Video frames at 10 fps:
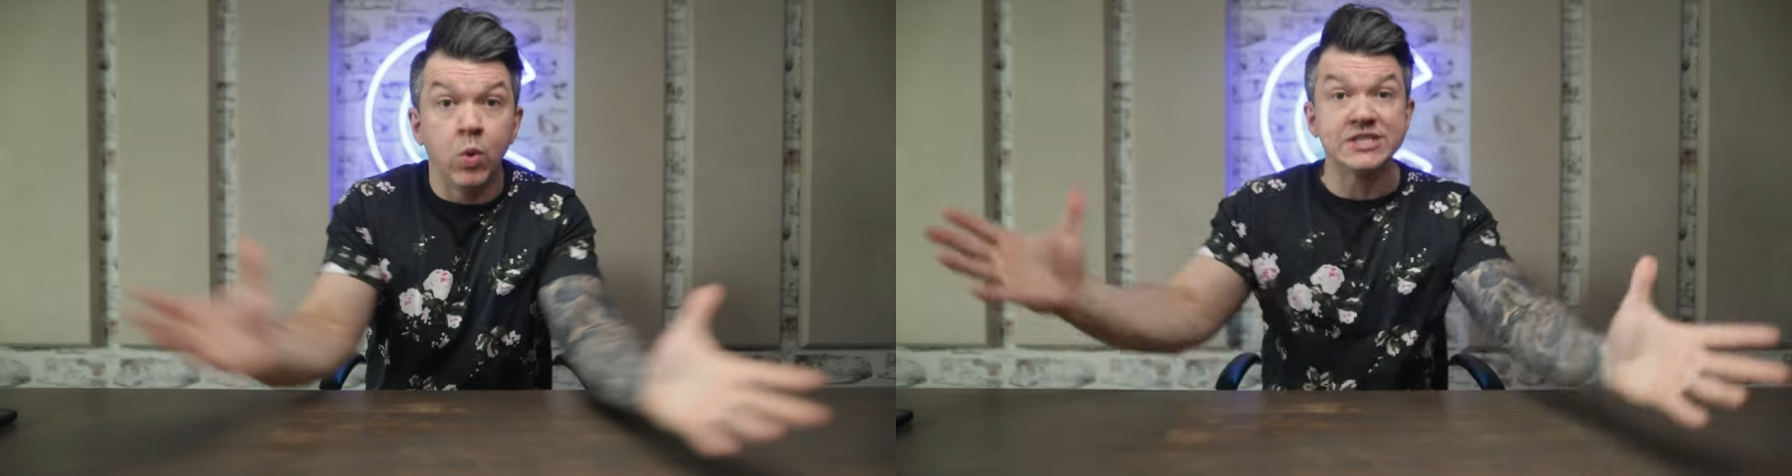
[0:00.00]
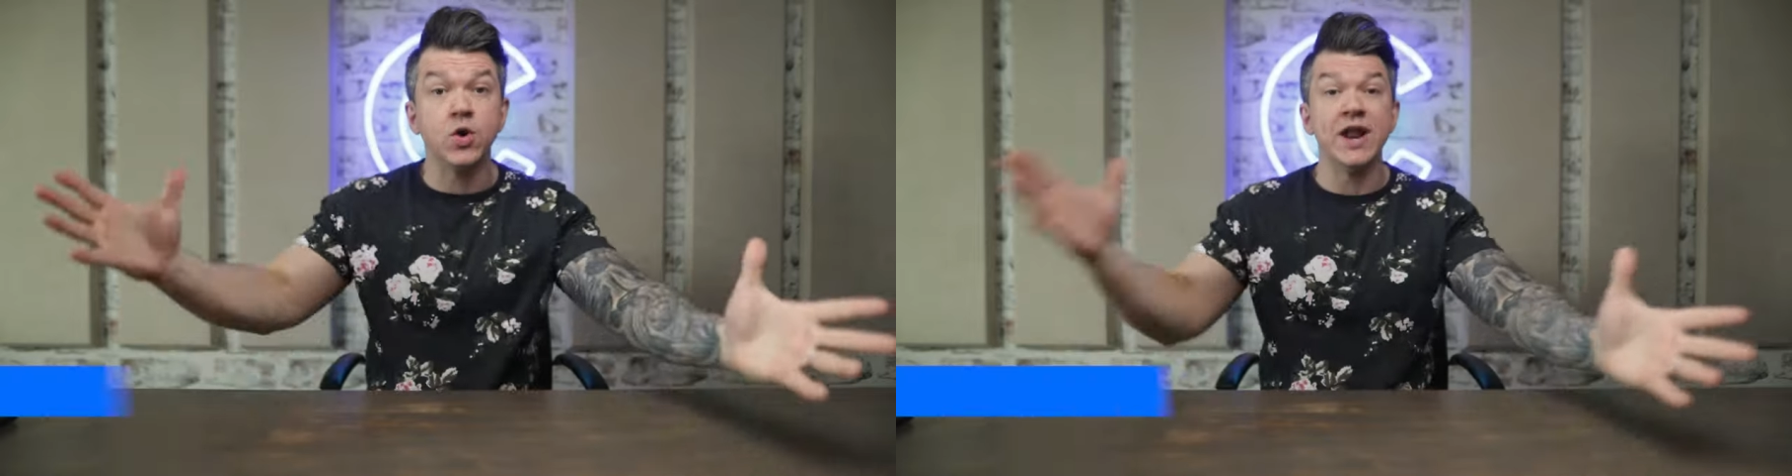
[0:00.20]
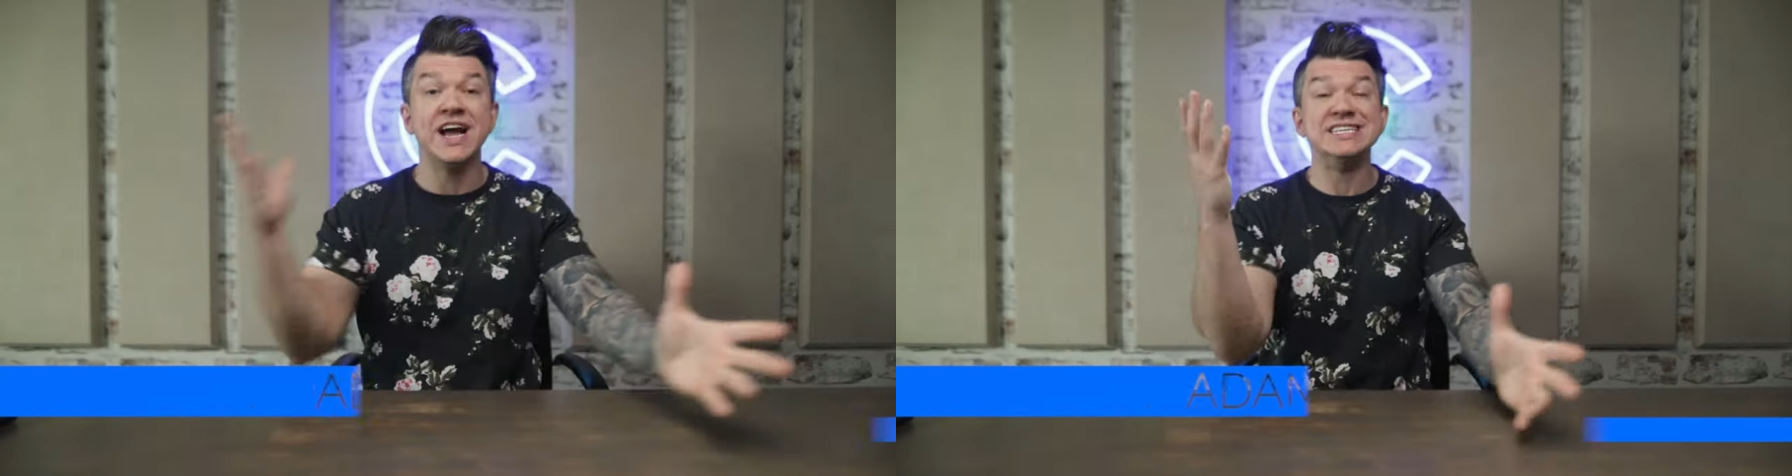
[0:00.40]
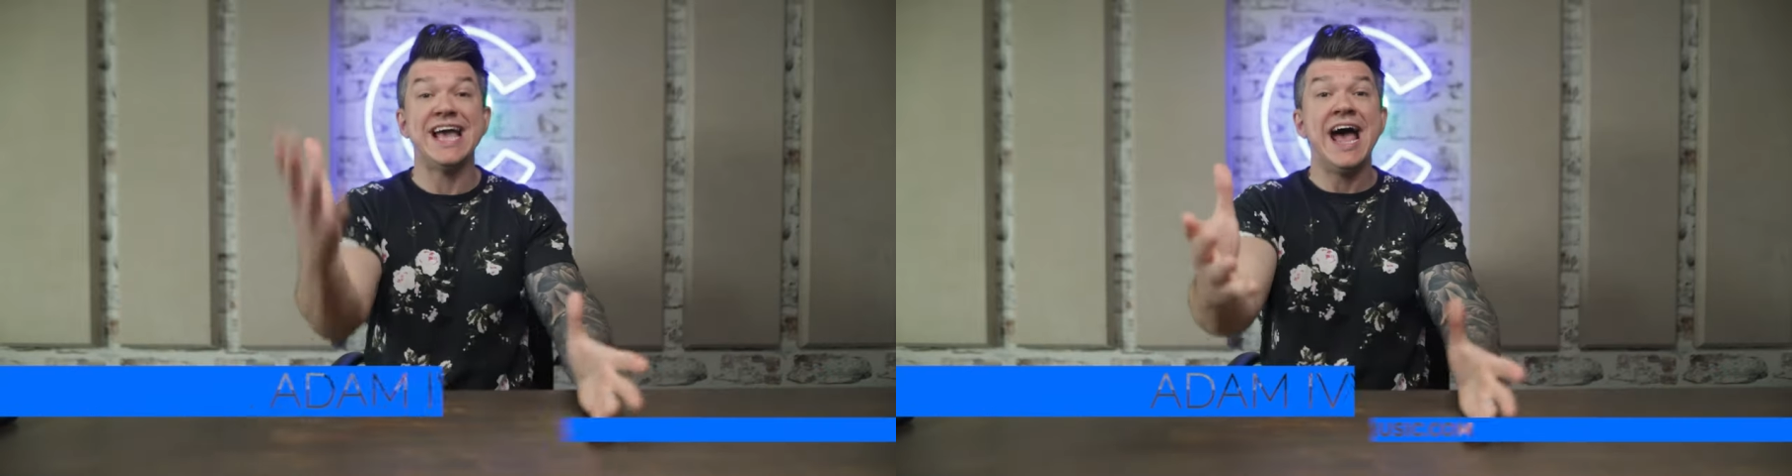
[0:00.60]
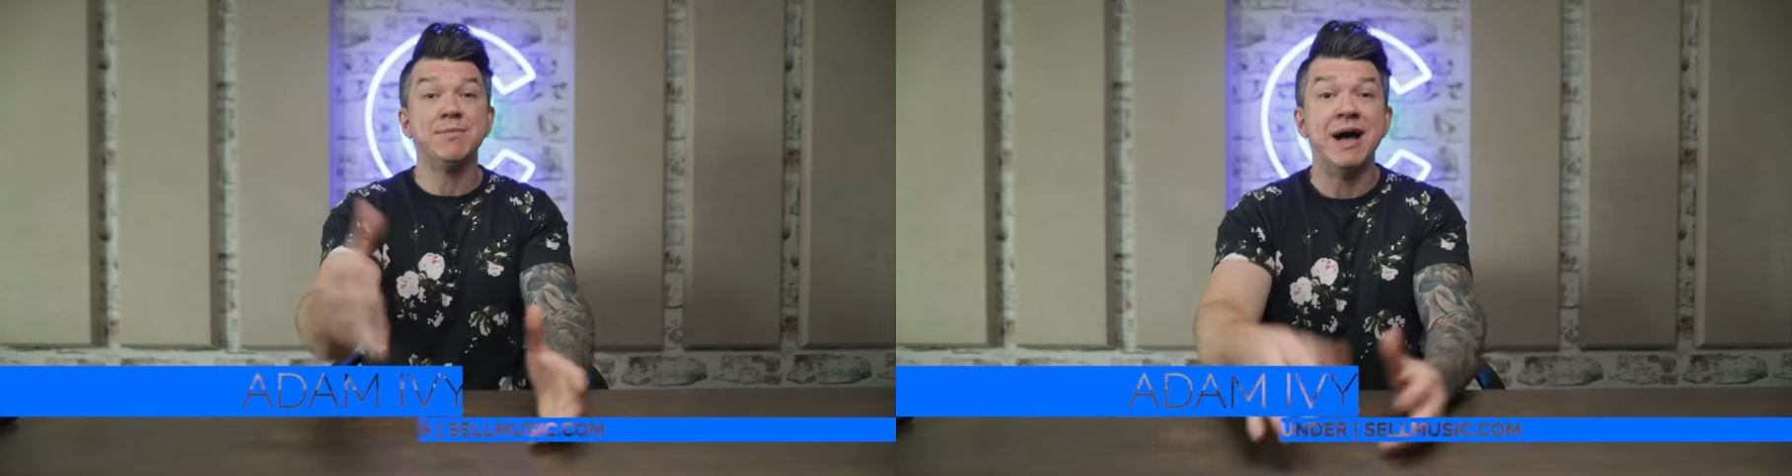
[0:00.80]
What's going on, guys?
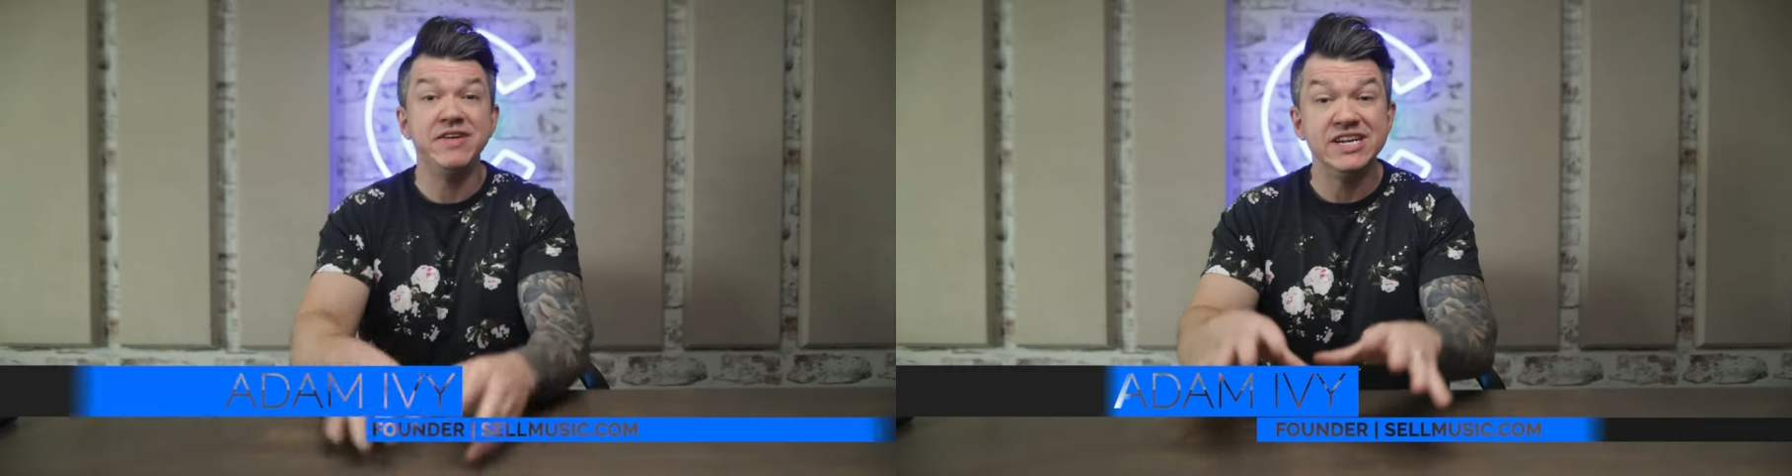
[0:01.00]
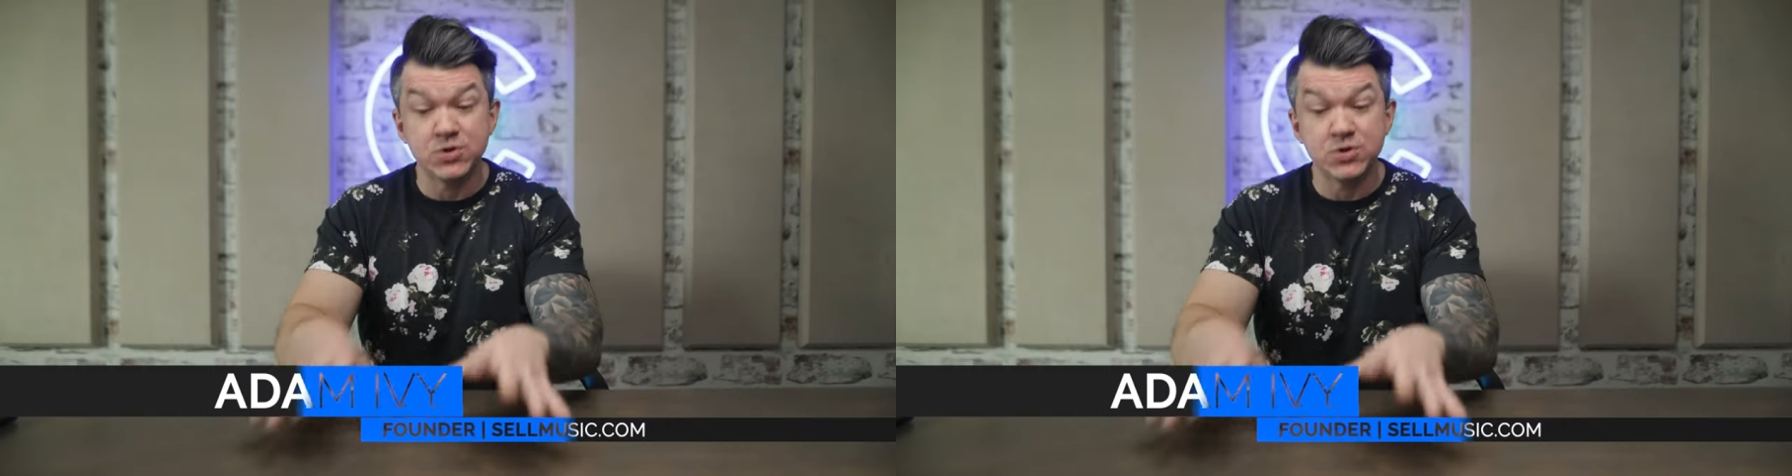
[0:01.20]
Adam Ivy.